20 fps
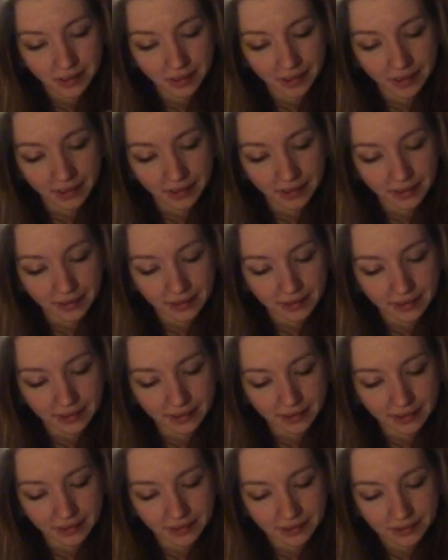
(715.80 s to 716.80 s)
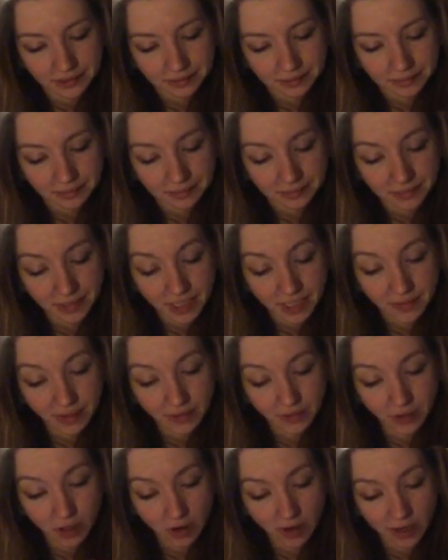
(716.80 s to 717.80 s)
And even
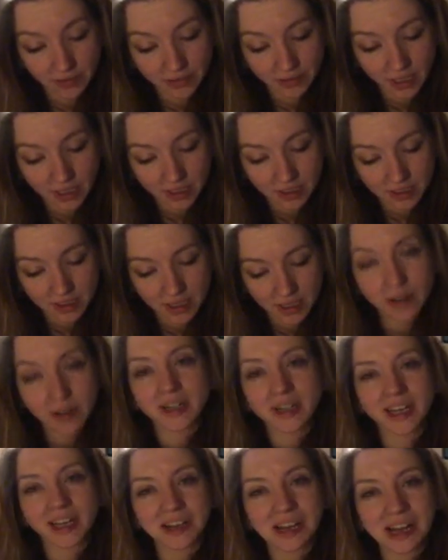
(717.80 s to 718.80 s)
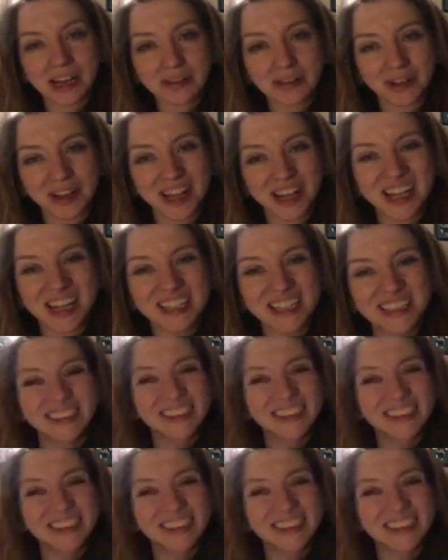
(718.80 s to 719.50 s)
if you don't have kids, I would get it anyway.